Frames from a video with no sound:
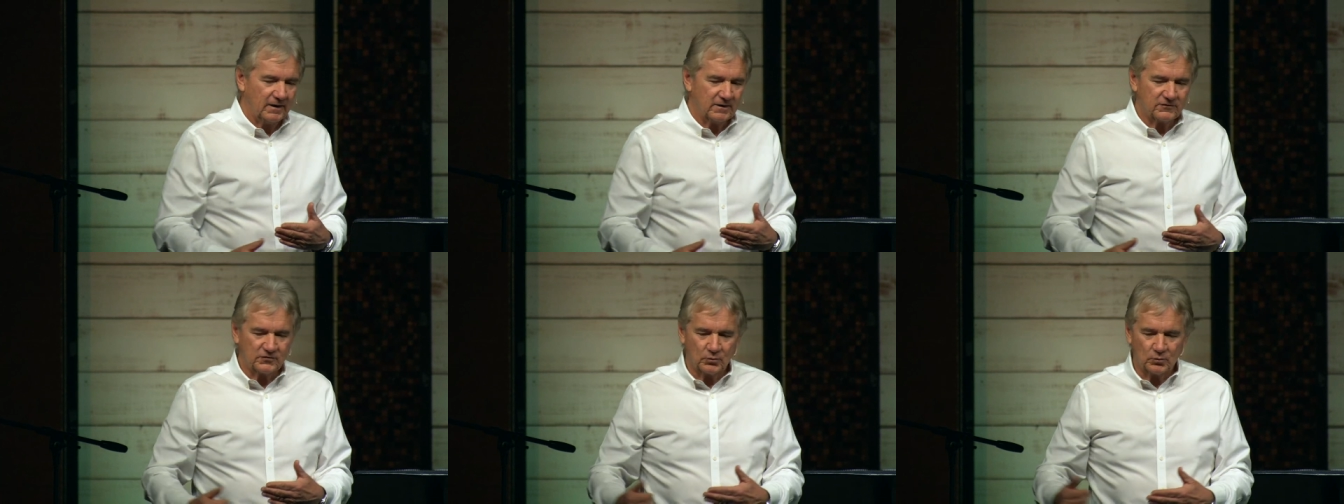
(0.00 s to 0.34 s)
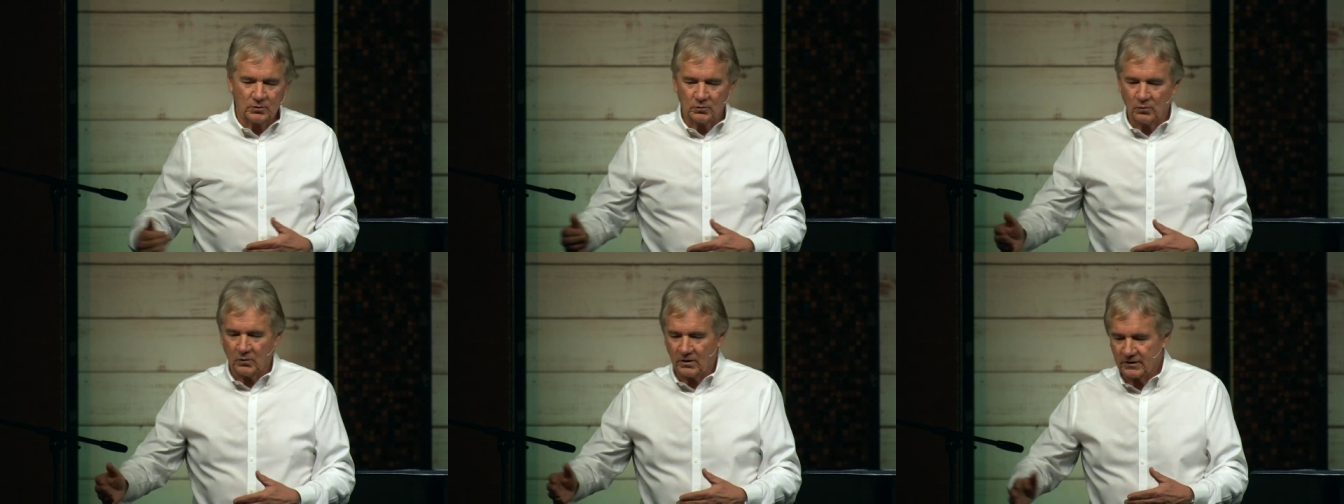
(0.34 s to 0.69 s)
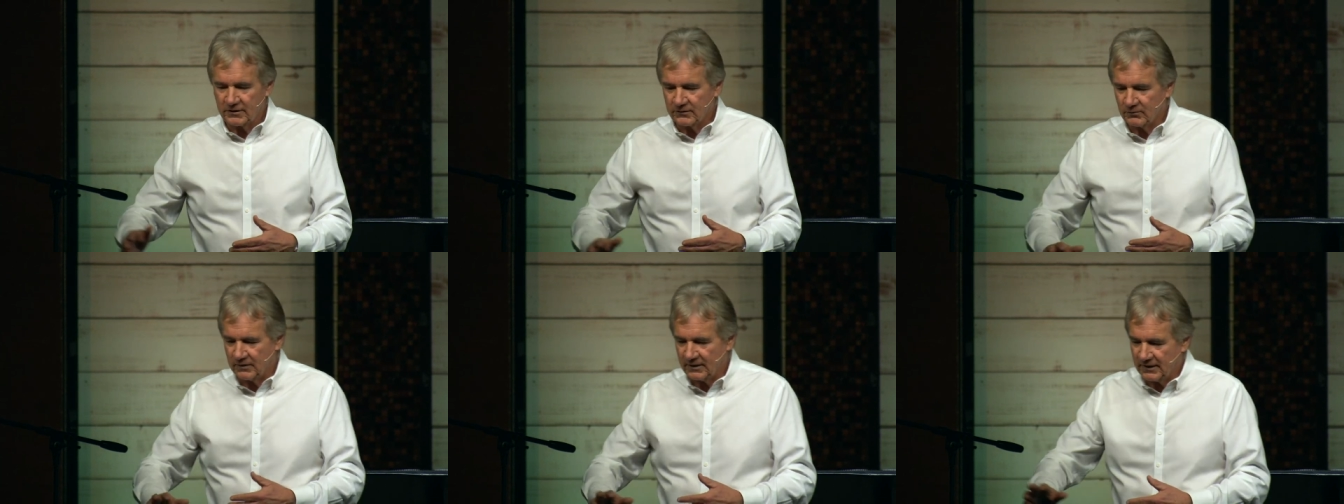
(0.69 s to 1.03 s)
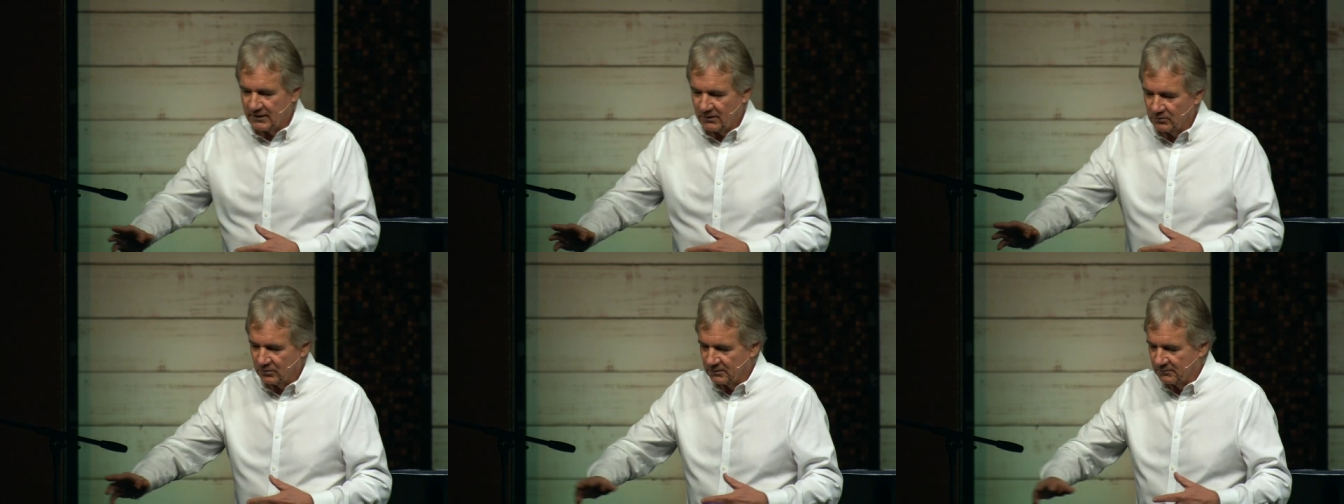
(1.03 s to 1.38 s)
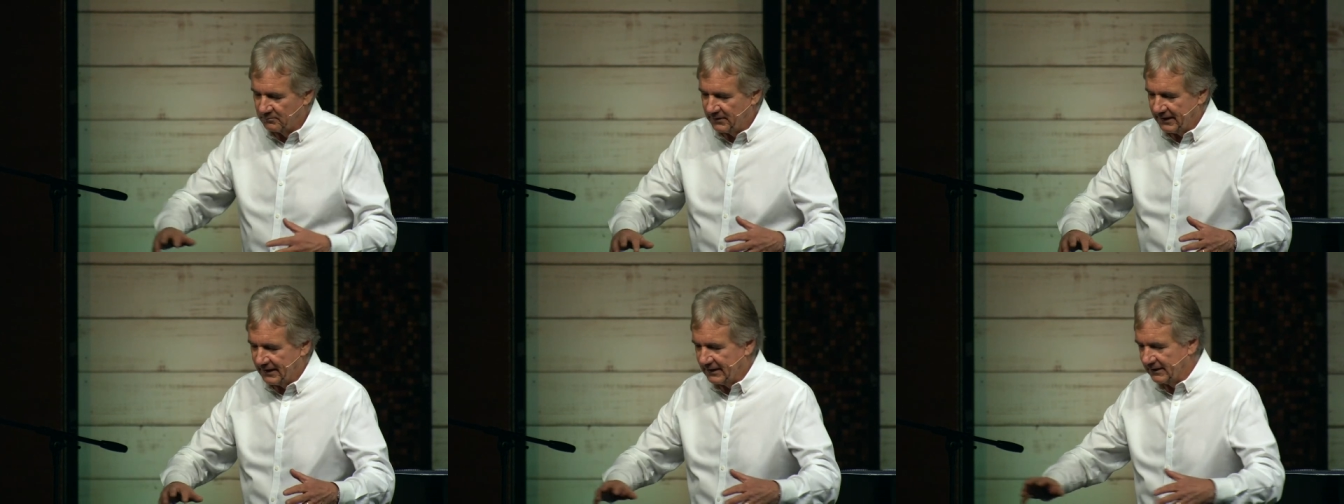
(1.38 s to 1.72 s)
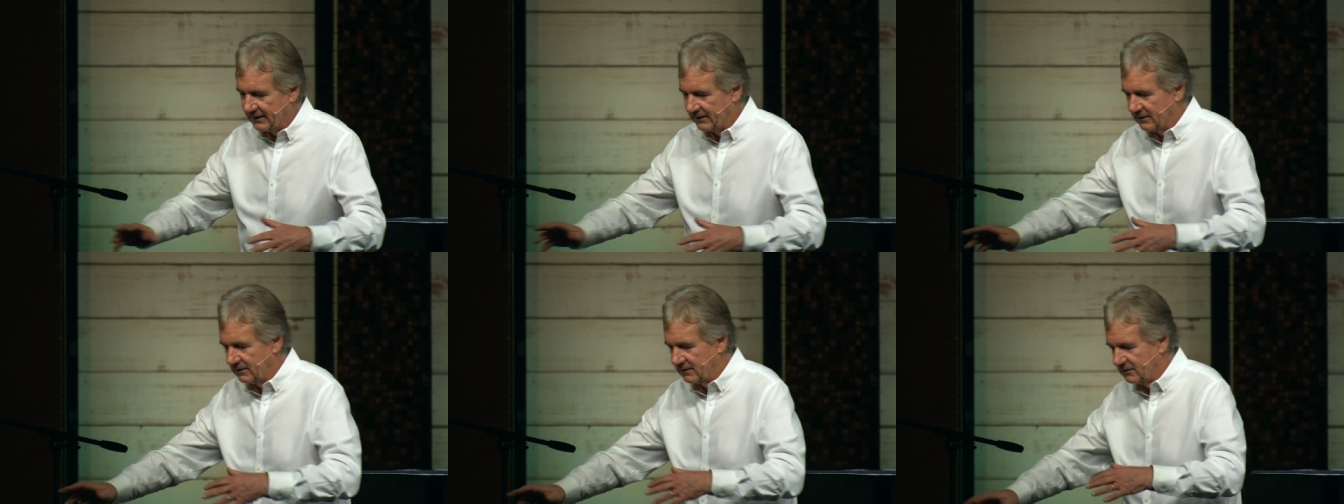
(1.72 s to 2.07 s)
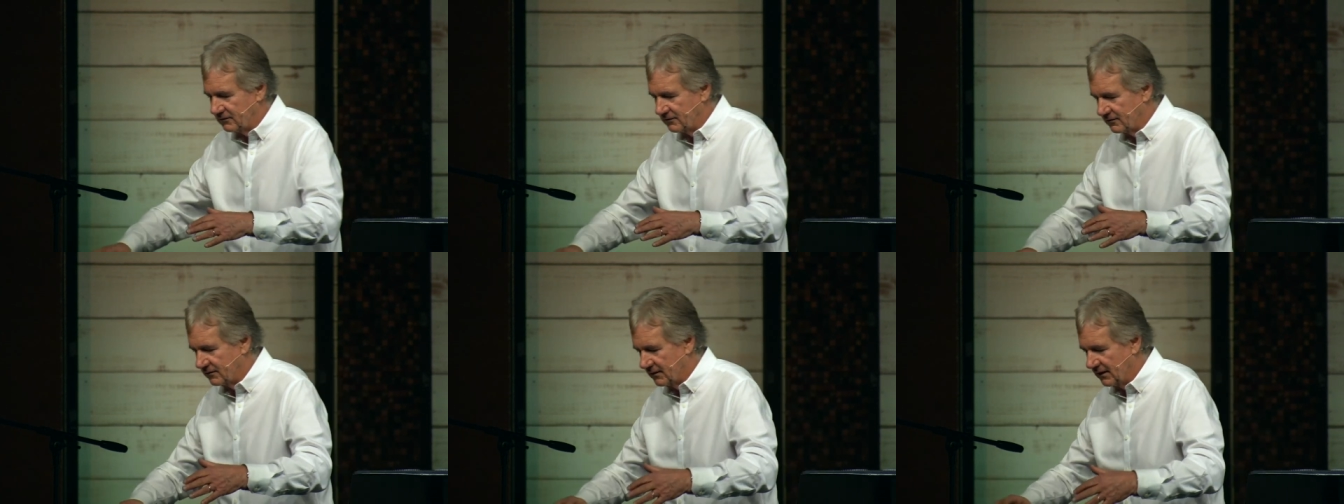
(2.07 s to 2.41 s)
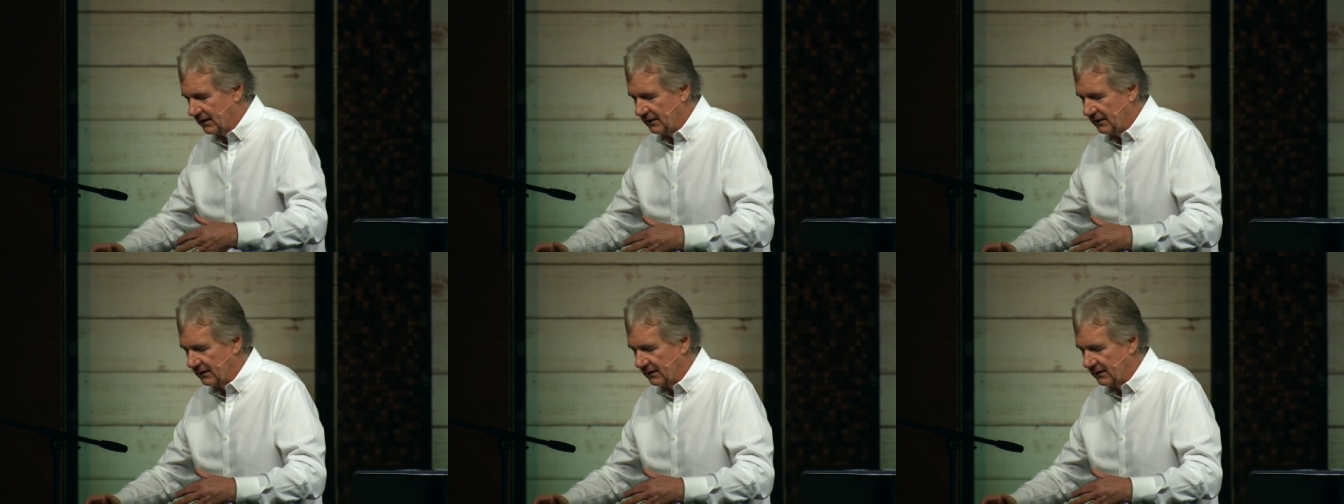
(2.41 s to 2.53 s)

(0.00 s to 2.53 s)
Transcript: and so we're walking around, we're petting these,